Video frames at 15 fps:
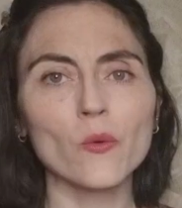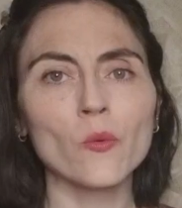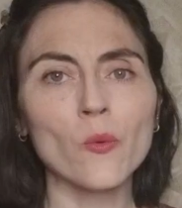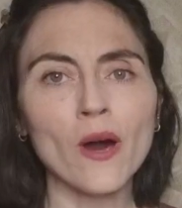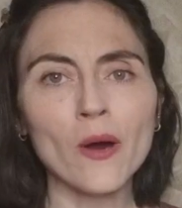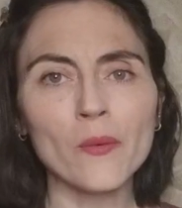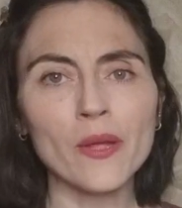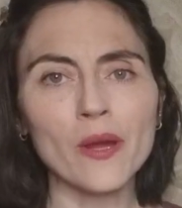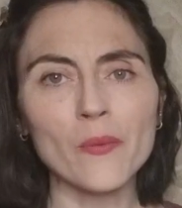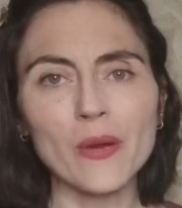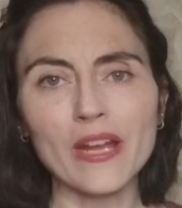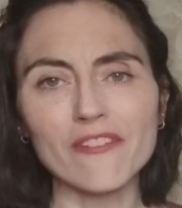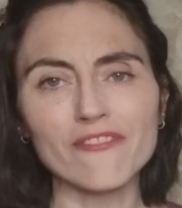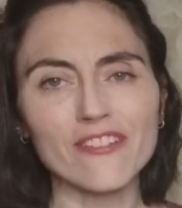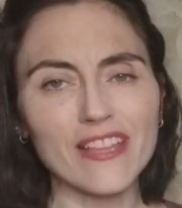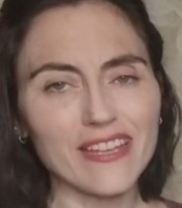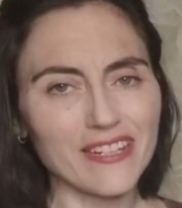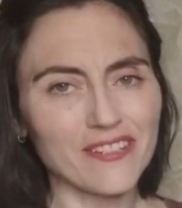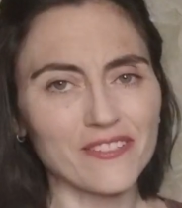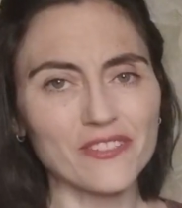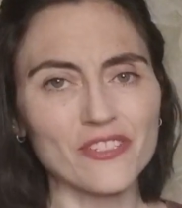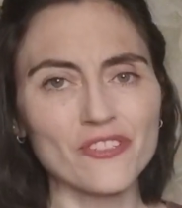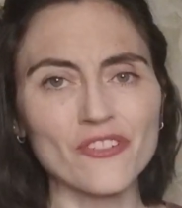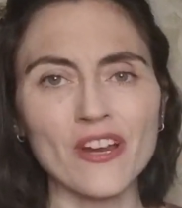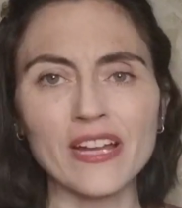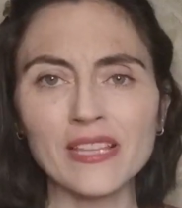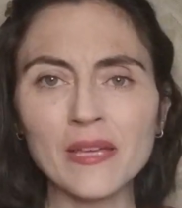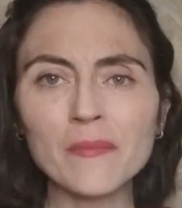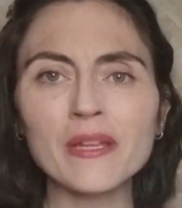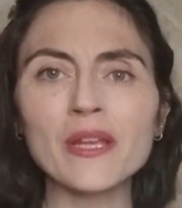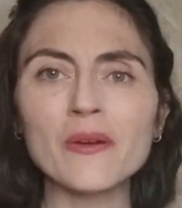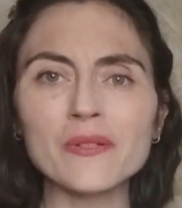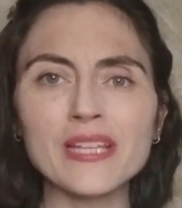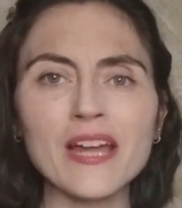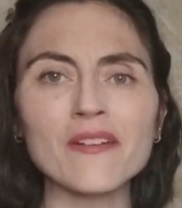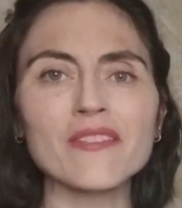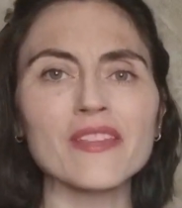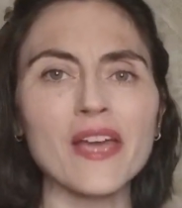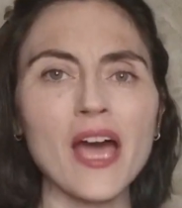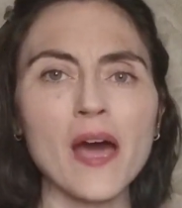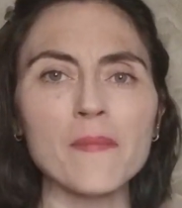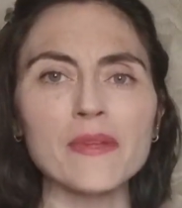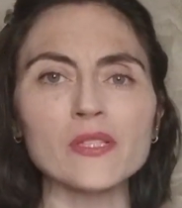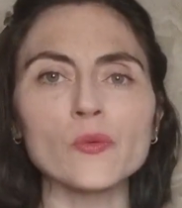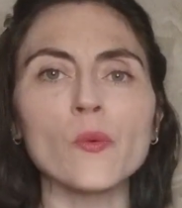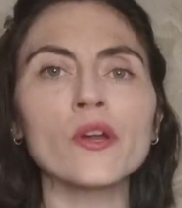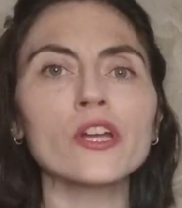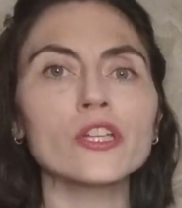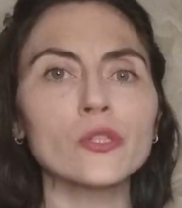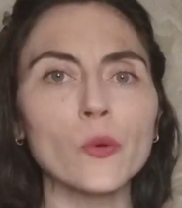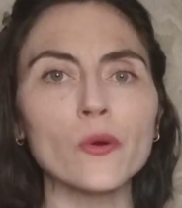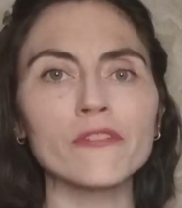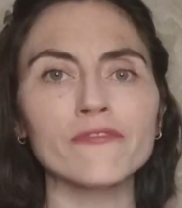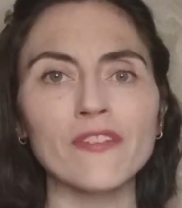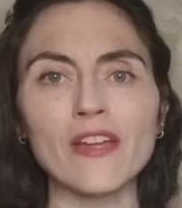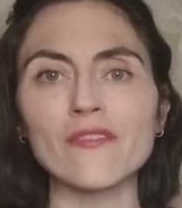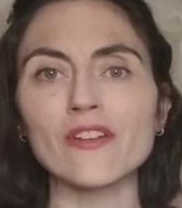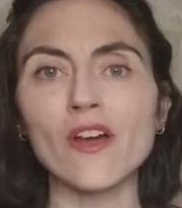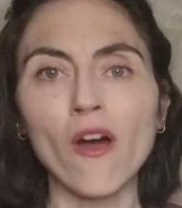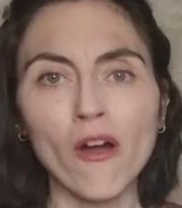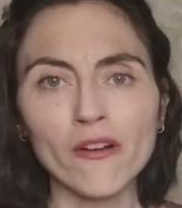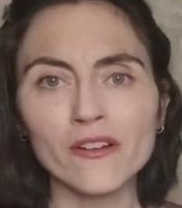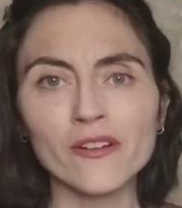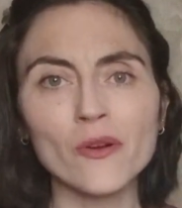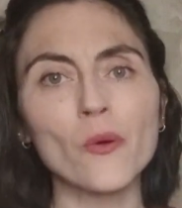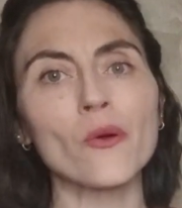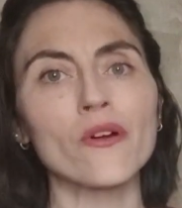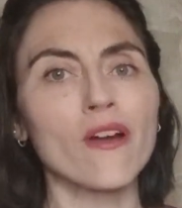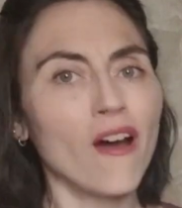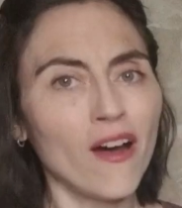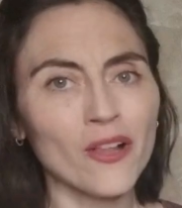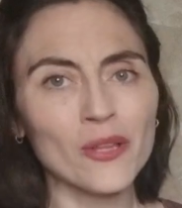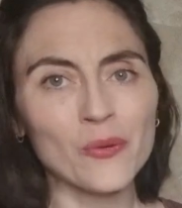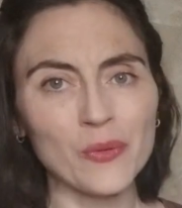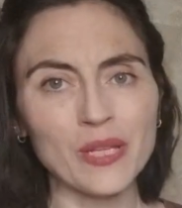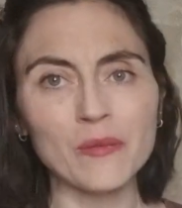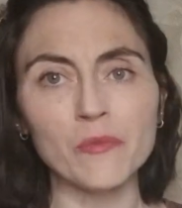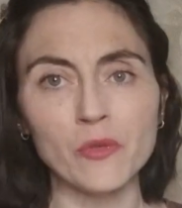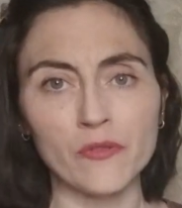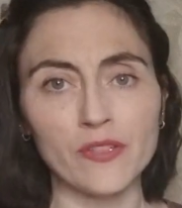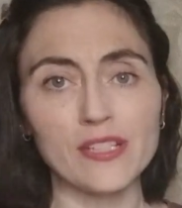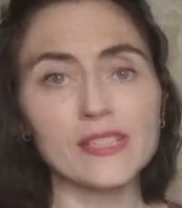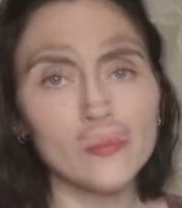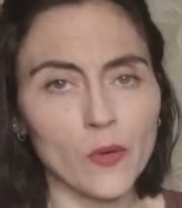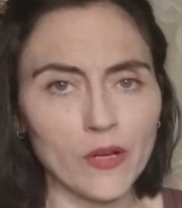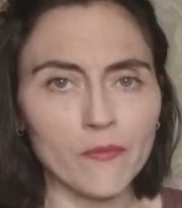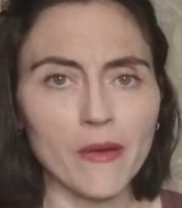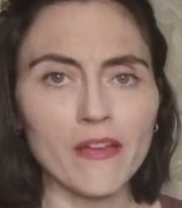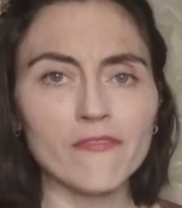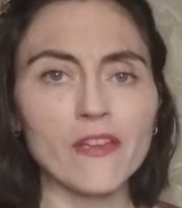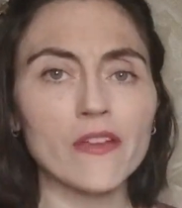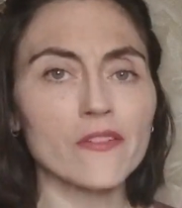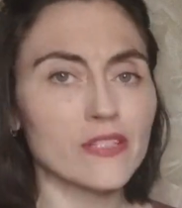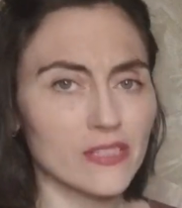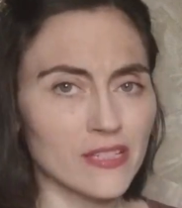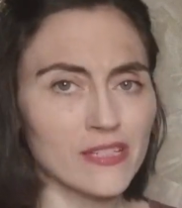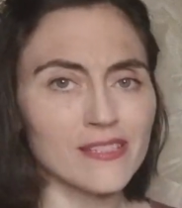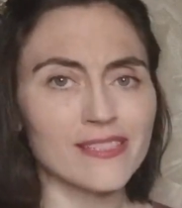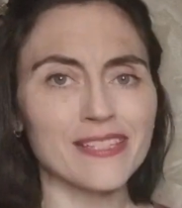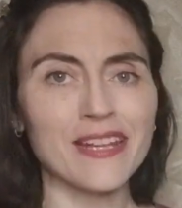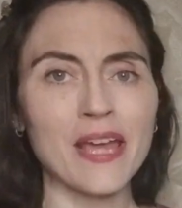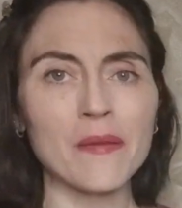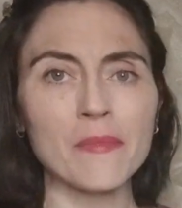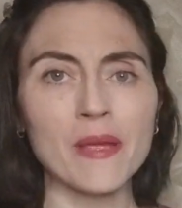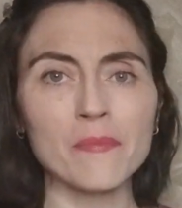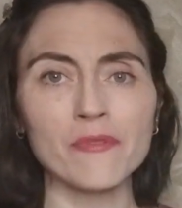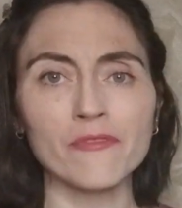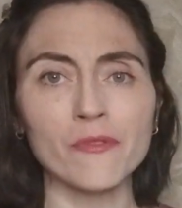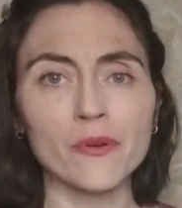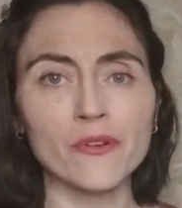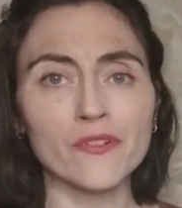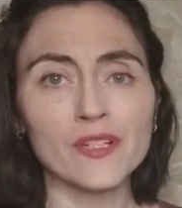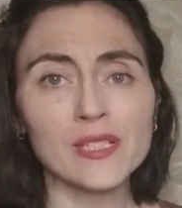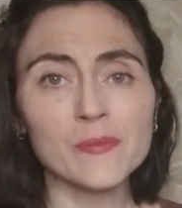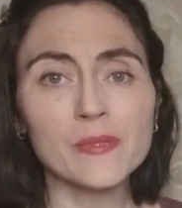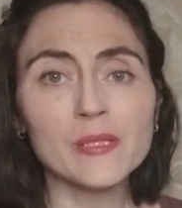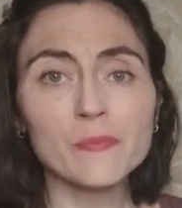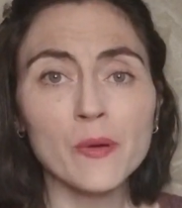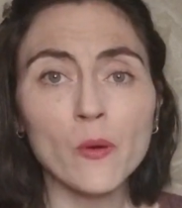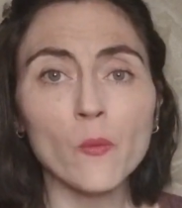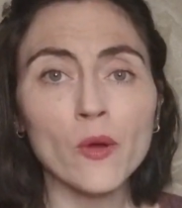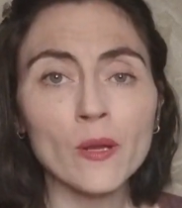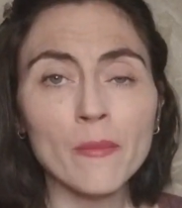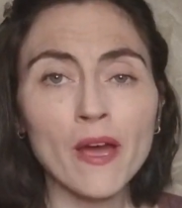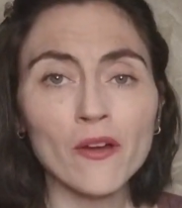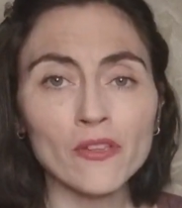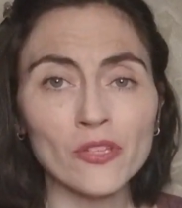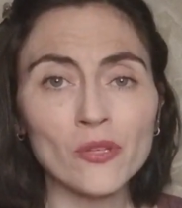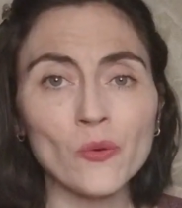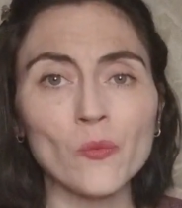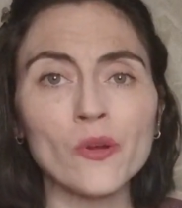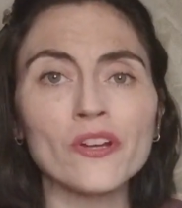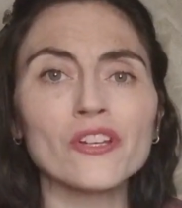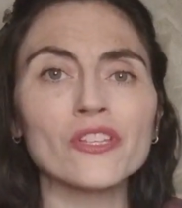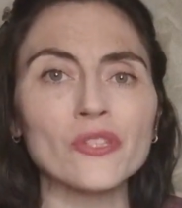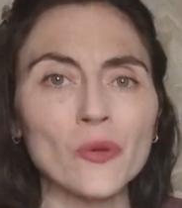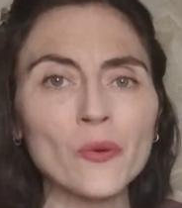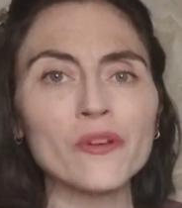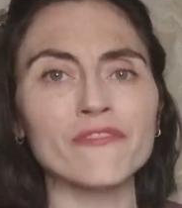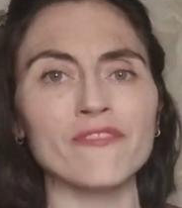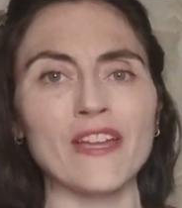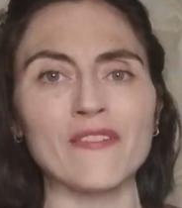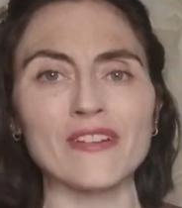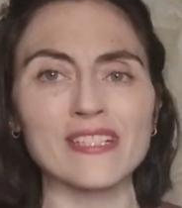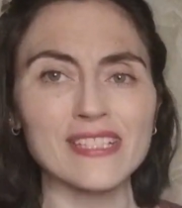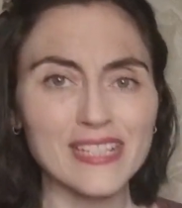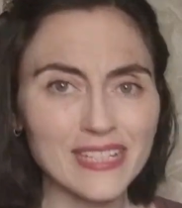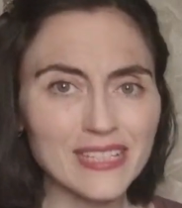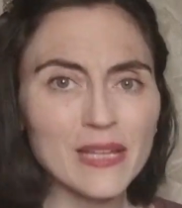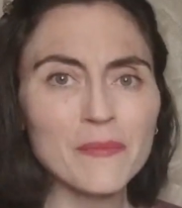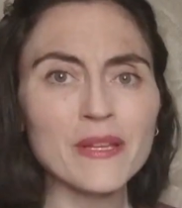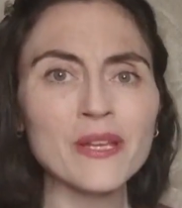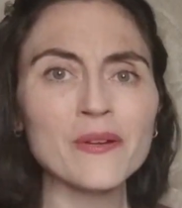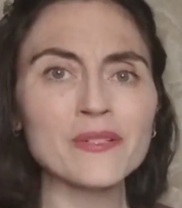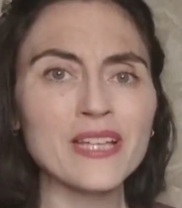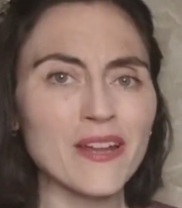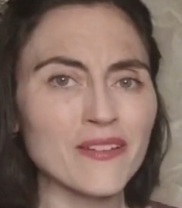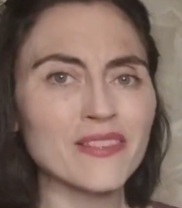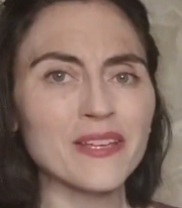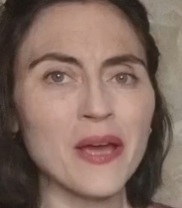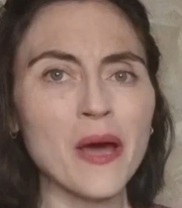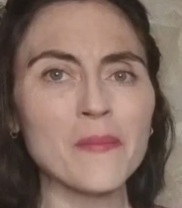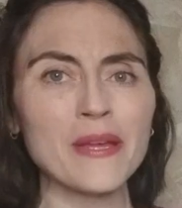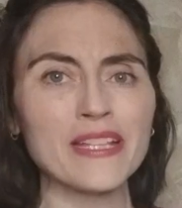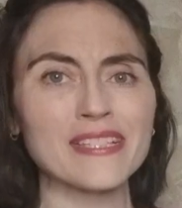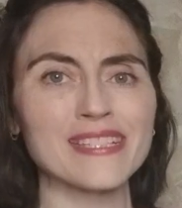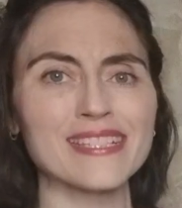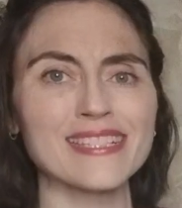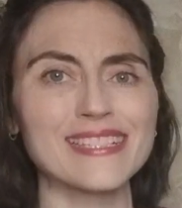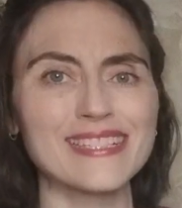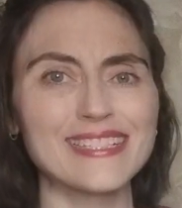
While we are waiting for that hill to dry, let me know down in the comments what are your favorite horror or Halloween movies. One of my favorites is The Nightmare Before Christmas, but what about you? What are your favorites? Let me know down in the comments.